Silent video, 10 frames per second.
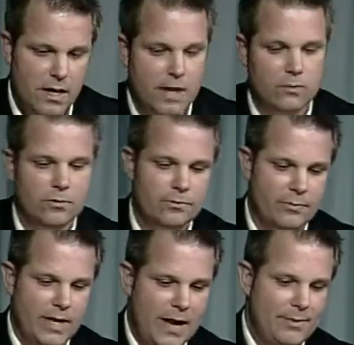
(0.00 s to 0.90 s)
I will
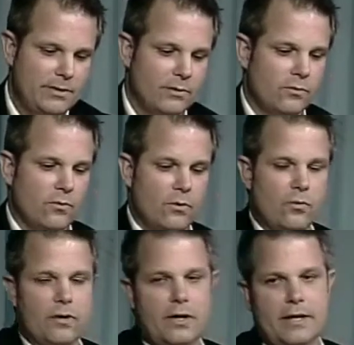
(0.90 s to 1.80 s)
be happy
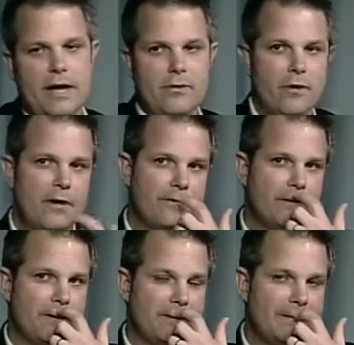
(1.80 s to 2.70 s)
to. A counter
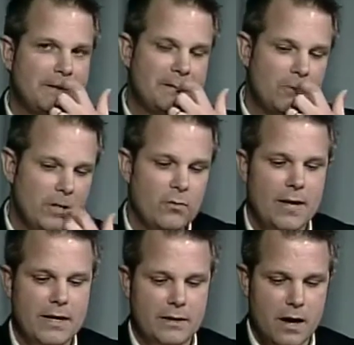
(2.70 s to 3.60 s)
offer, essentially, when you
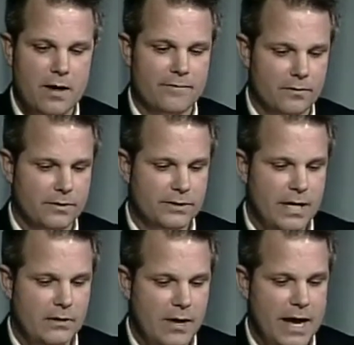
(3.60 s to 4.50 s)
make an offer, the
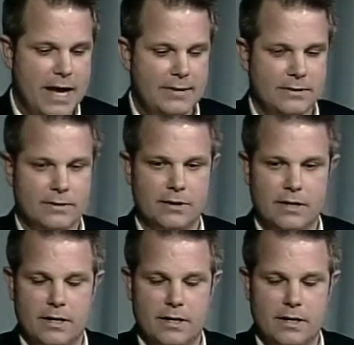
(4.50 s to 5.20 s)
seller has